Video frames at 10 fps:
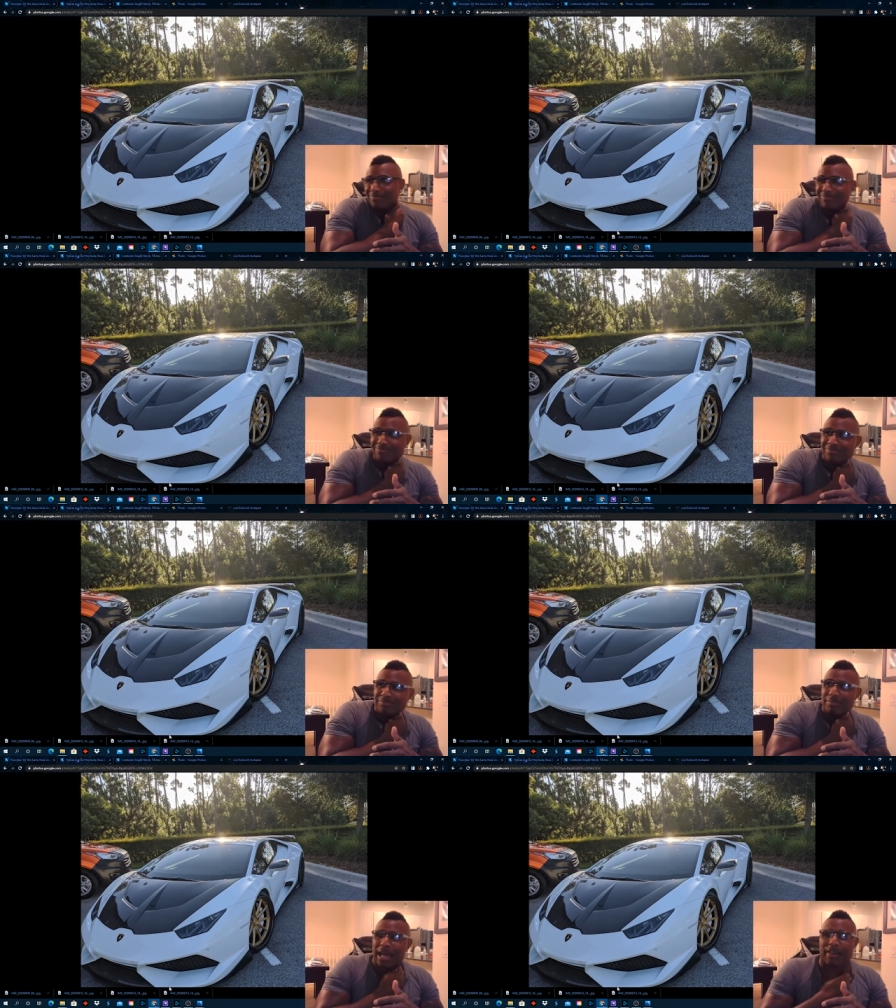
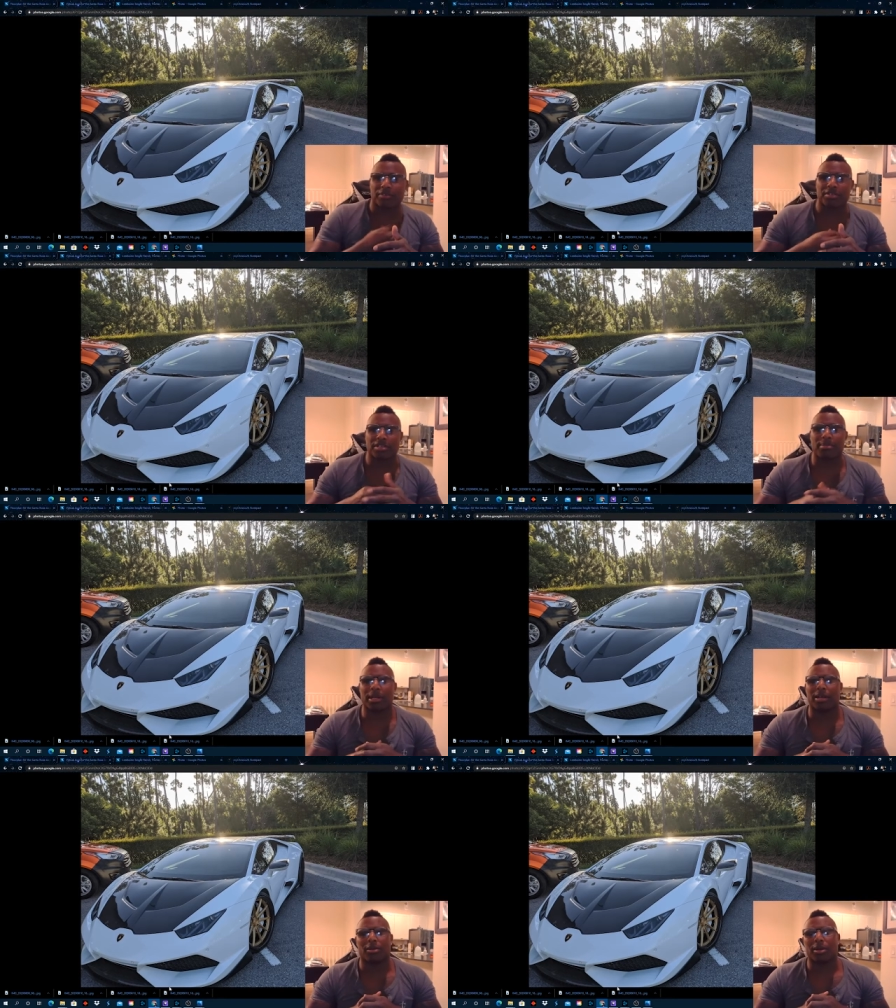mm, after
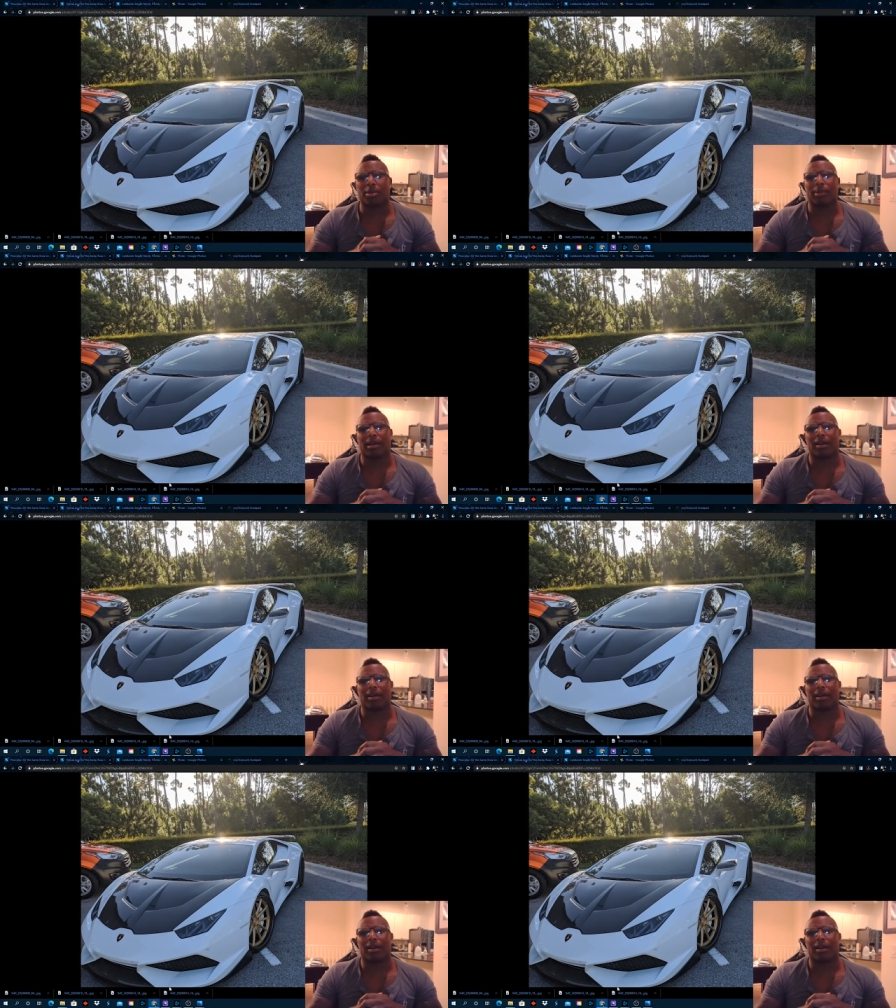somebody had already made